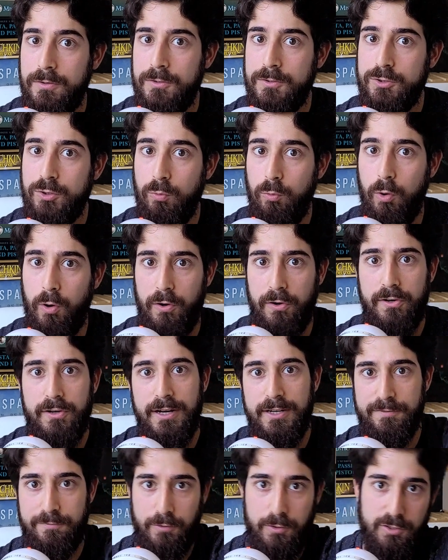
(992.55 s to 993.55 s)
to work
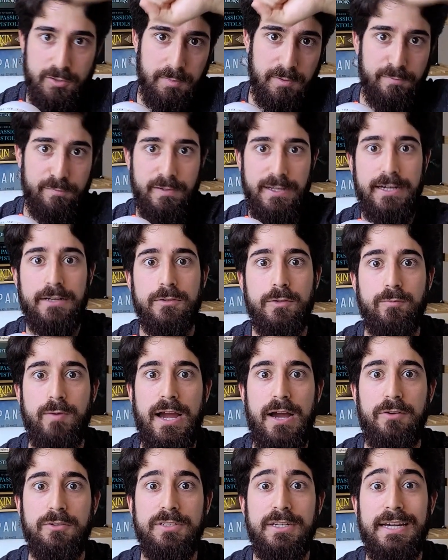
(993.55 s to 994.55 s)
and for you to be flailed
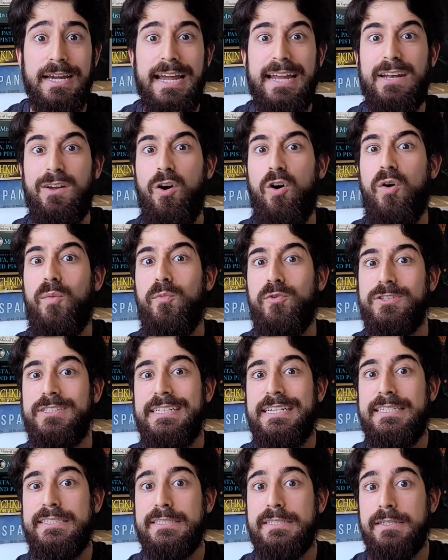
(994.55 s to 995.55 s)
around and almost
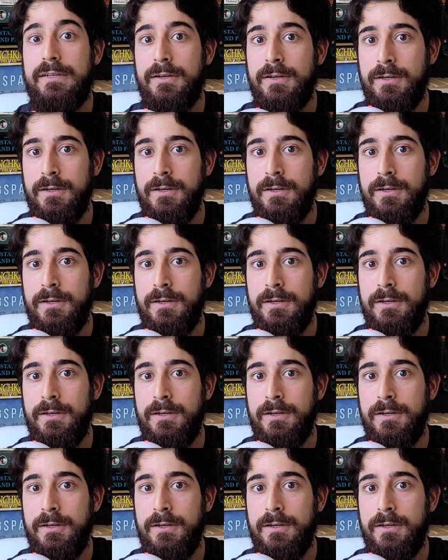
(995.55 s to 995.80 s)
eaten,